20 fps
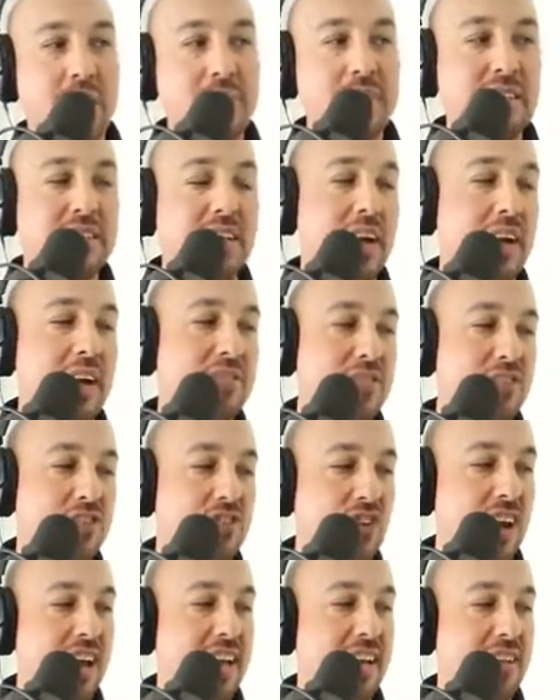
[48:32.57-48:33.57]
How many times did
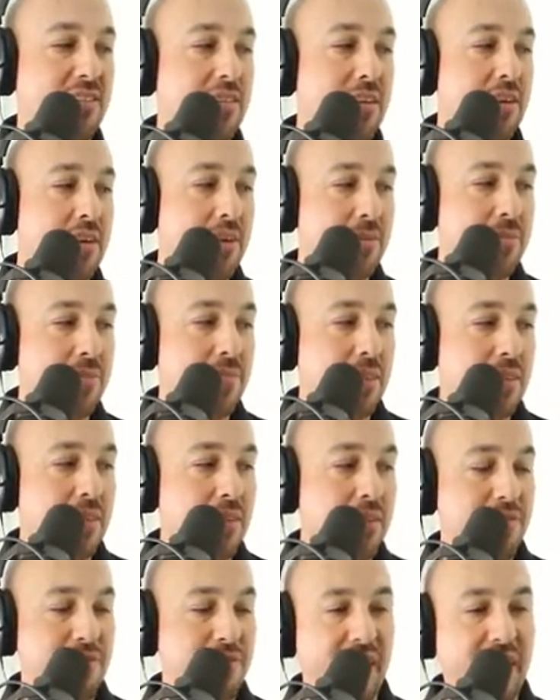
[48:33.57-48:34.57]
the Giants
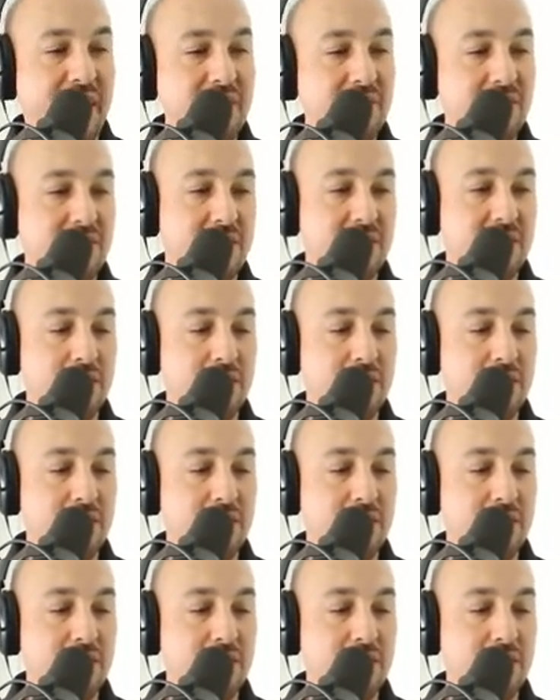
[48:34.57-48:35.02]
face